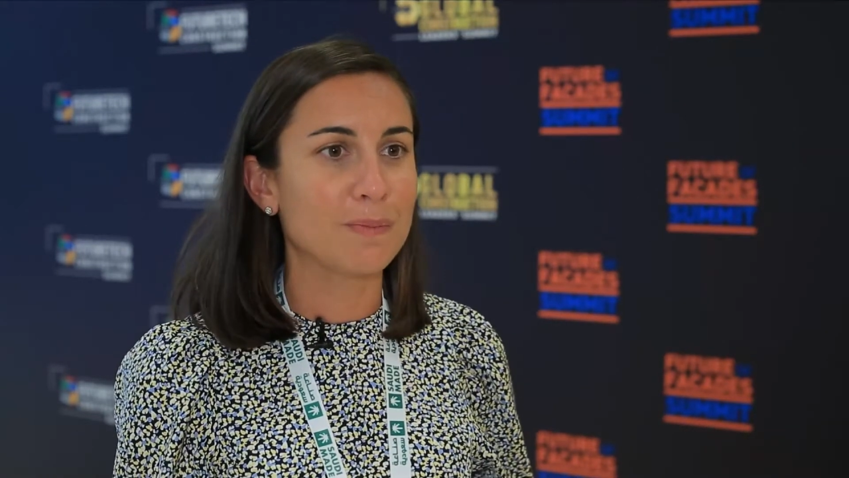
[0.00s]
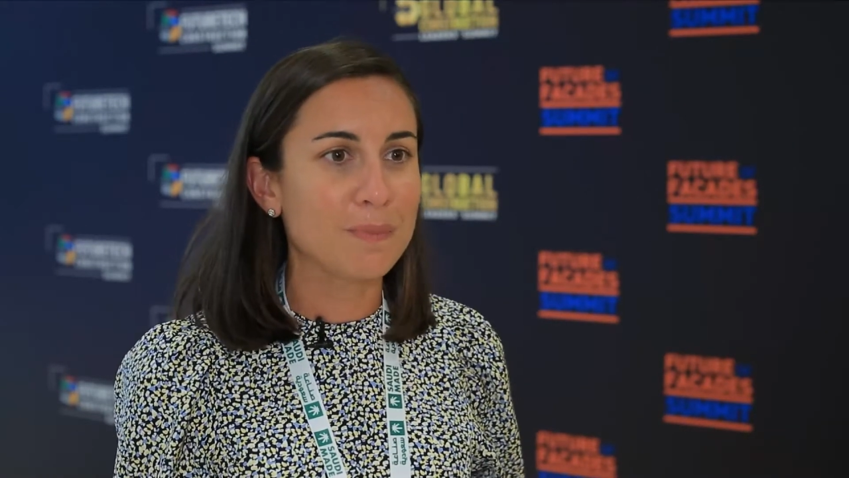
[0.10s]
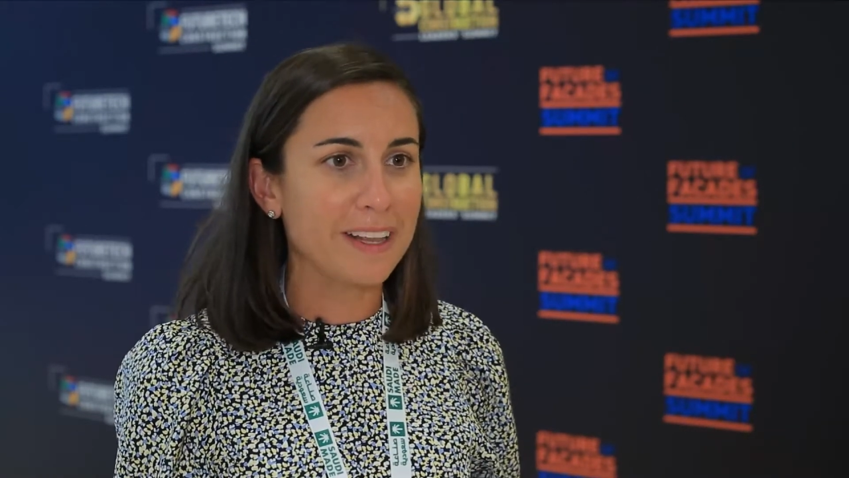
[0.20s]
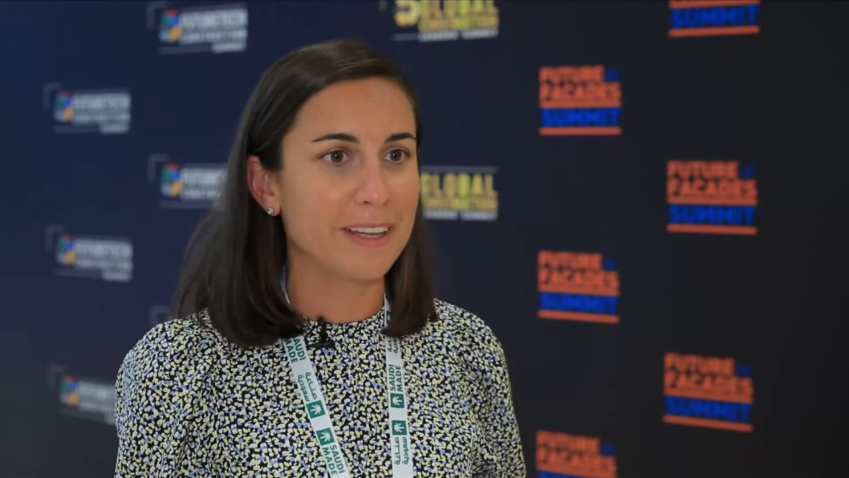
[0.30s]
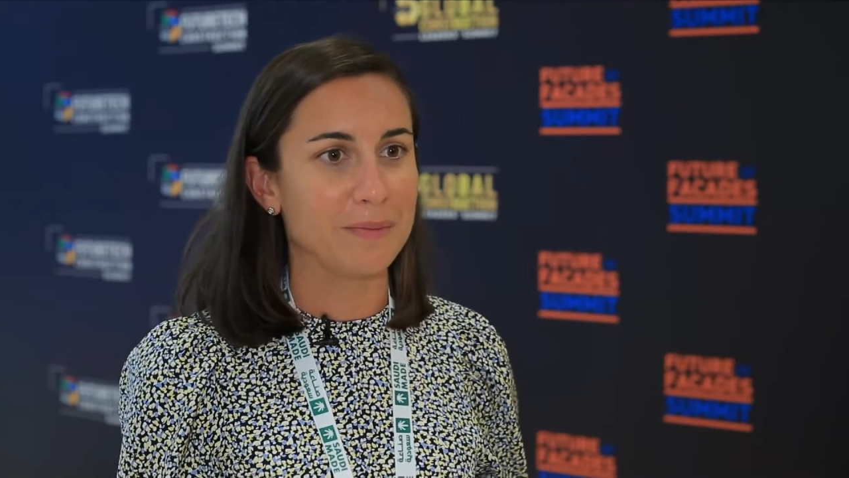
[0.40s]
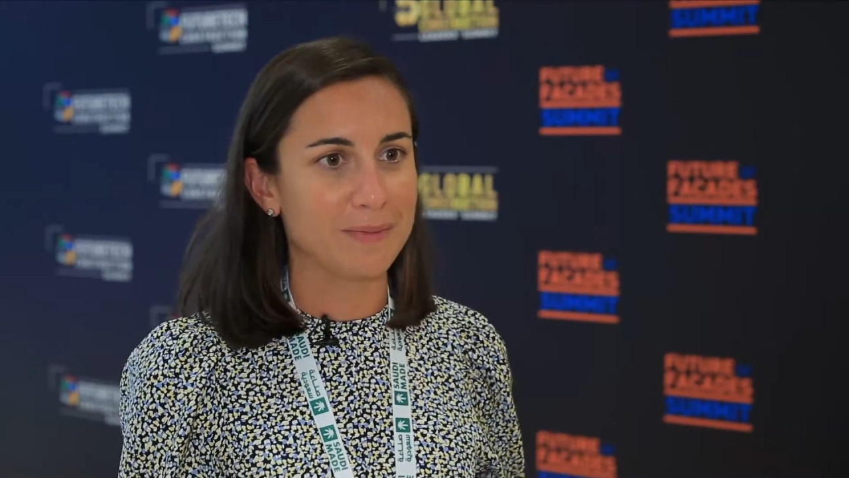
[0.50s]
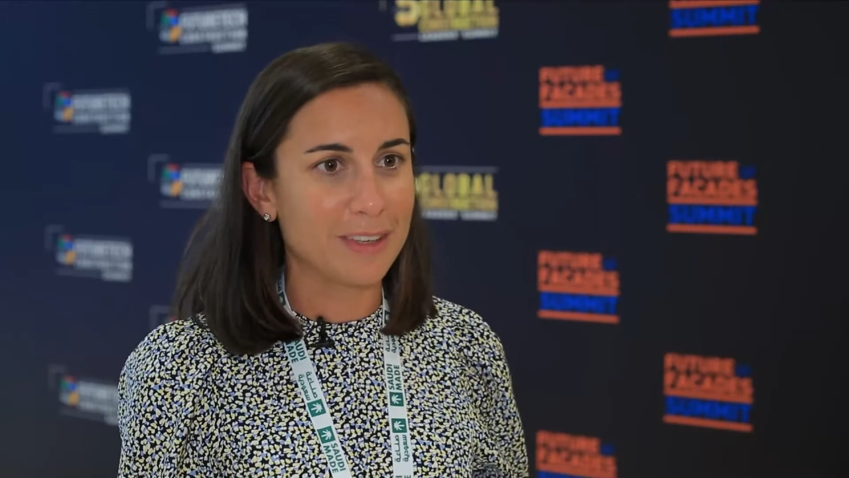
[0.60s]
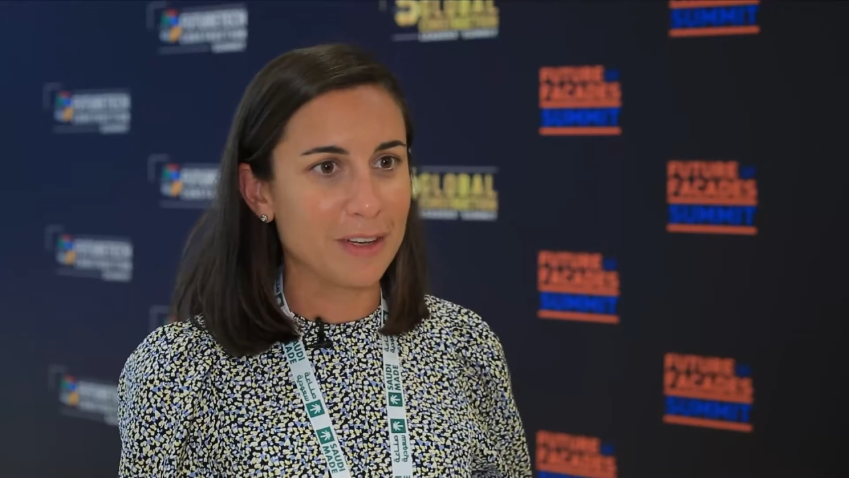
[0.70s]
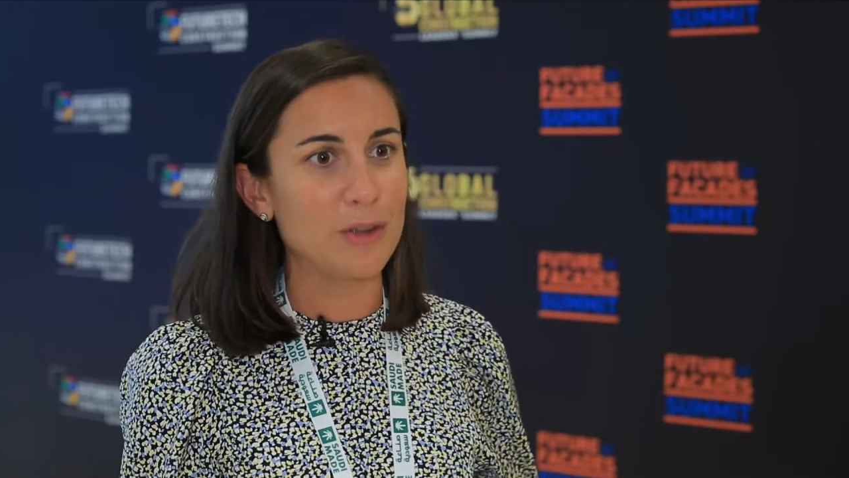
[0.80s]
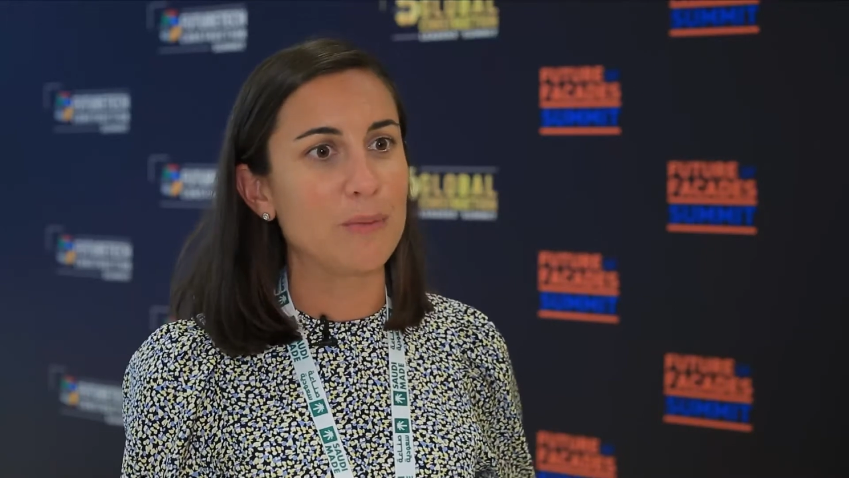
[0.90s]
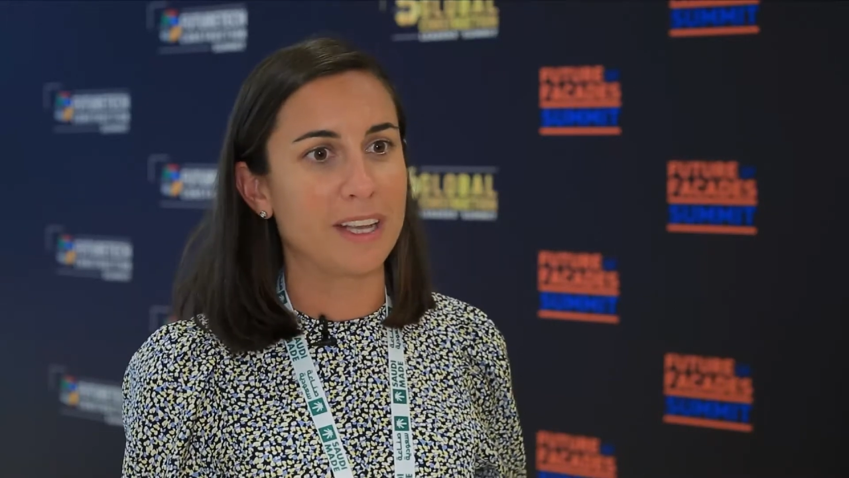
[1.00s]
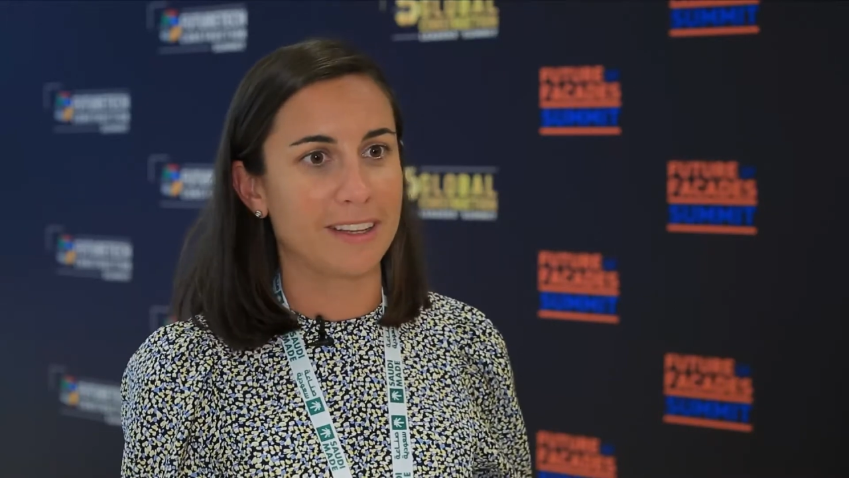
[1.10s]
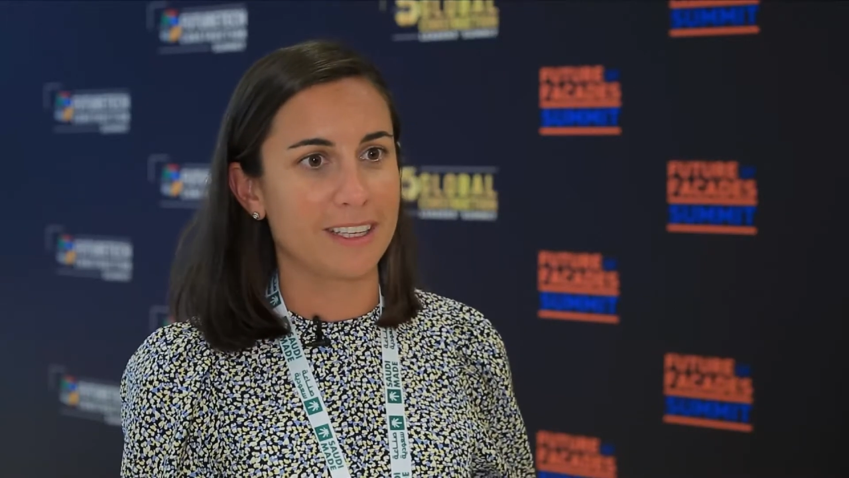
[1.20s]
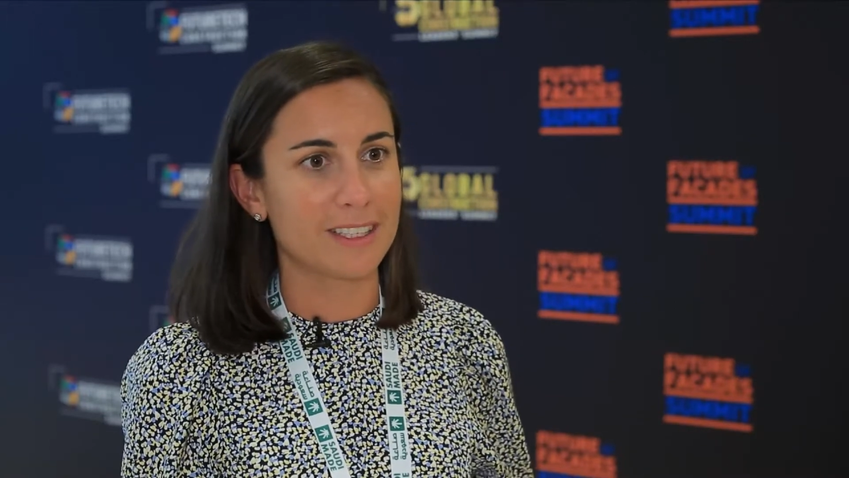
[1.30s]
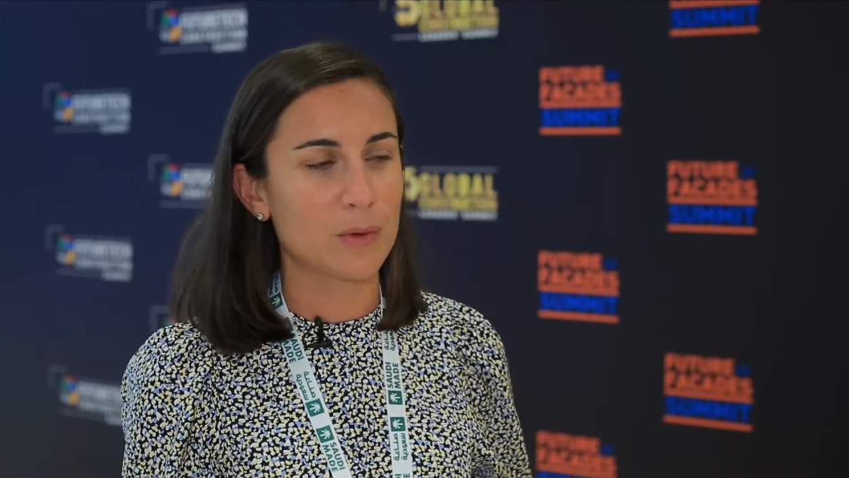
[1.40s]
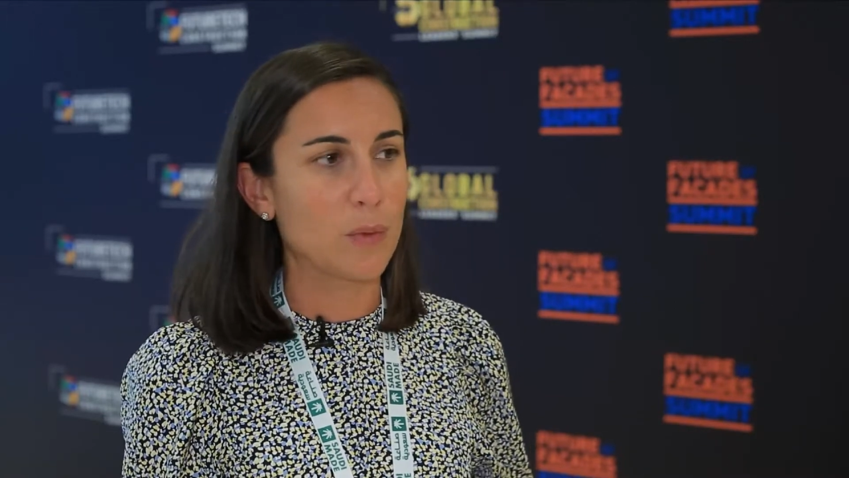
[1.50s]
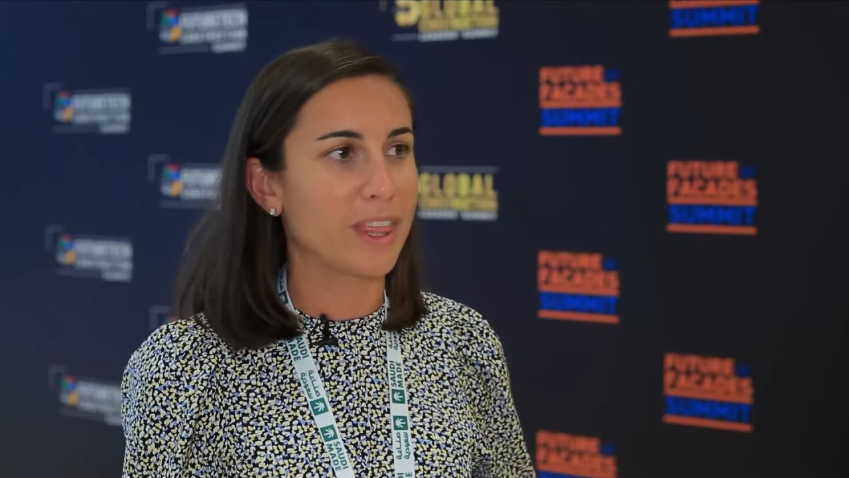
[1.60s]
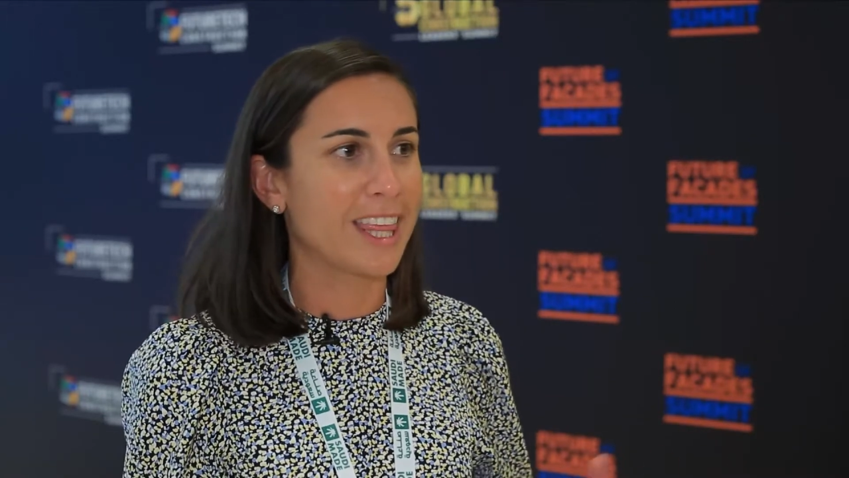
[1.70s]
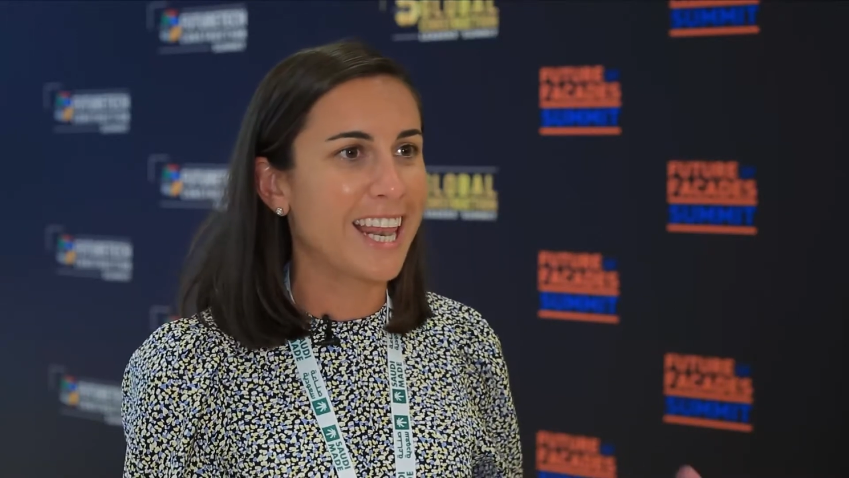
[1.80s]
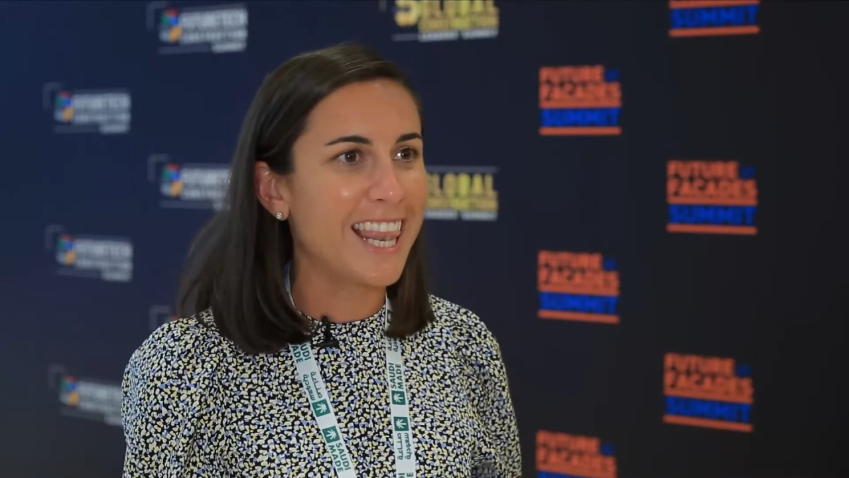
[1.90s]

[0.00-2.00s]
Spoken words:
building new buildings with